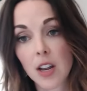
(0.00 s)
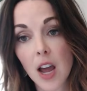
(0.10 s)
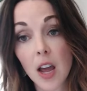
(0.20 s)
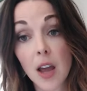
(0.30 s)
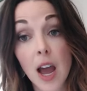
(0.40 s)

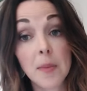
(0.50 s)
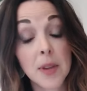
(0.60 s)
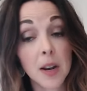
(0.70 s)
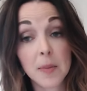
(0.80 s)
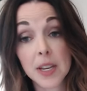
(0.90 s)
I'm
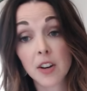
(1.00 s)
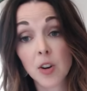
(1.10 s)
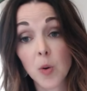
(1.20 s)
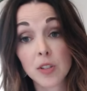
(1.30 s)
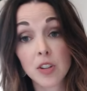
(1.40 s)
not a beginner
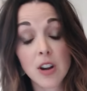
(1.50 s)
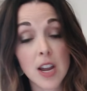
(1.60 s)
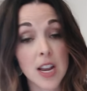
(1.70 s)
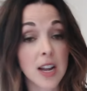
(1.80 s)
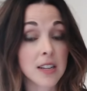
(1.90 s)
quilter,
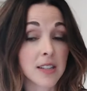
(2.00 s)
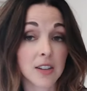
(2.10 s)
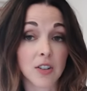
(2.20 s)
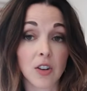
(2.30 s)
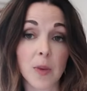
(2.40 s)
and I
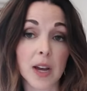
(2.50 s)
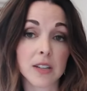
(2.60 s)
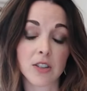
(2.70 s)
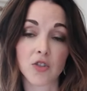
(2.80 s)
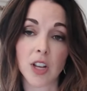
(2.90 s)
still go back
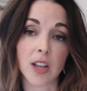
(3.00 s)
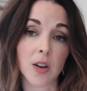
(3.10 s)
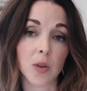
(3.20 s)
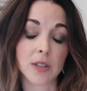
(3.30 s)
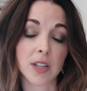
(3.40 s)
to straight line
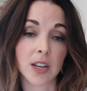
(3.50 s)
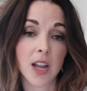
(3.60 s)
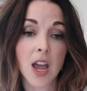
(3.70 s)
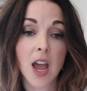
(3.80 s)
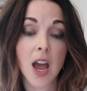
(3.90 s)
quilting.
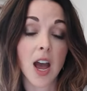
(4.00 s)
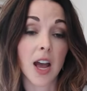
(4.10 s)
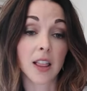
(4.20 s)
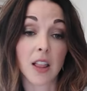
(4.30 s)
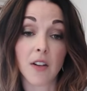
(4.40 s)

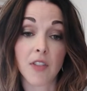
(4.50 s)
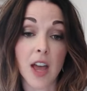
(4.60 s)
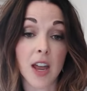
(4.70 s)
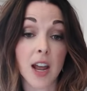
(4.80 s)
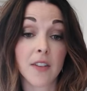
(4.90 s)
I love
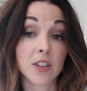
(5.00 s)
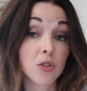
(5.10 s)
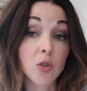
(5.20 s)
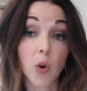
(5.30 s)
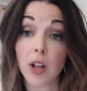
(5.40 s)
that. I have a
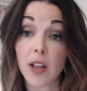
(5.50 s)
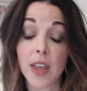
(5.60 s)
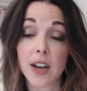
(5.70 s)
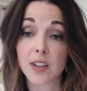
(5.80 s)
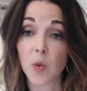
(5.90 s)
tutorial on
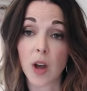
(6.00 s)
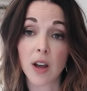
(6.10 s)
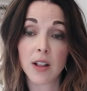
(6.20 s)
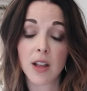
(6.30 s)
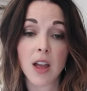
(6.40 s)
that as
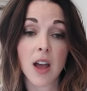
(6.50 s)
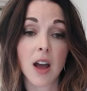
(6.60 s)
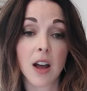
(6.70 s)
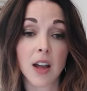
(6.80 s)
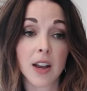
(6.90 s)
well,
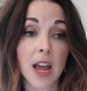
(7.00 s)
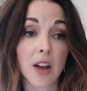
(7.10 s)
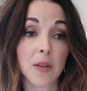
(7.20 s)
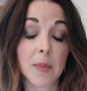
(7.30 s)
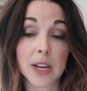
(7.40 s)
on how
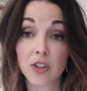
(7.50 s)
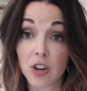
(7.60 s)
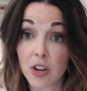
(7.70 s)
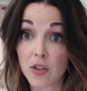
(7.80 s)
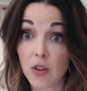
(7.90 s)
to make sure
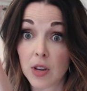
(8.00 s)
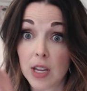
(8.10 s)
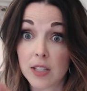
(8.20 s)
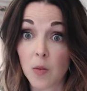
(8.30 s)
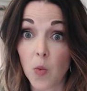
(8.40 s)
you don't
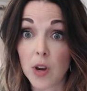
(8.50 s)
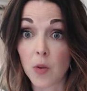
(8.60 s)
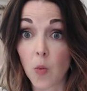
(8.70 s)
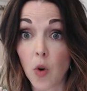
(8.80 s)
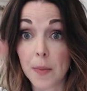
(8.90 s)
get some
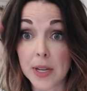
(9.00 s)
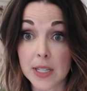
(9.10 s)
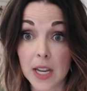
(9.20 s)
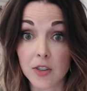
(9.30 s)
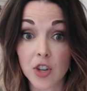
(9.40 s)
weird warping
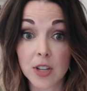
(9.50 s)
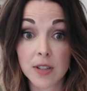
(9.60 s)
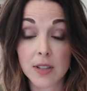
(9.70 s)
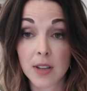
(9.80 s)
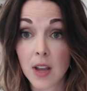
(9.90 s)
tensions.